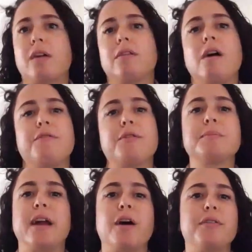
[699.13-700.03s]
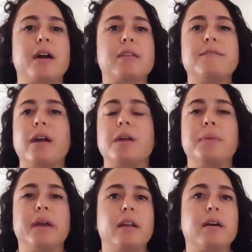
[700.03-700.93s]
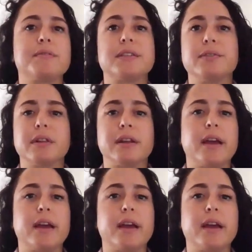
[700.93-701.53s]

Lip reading: You've got law firms now that at the very beginning of civil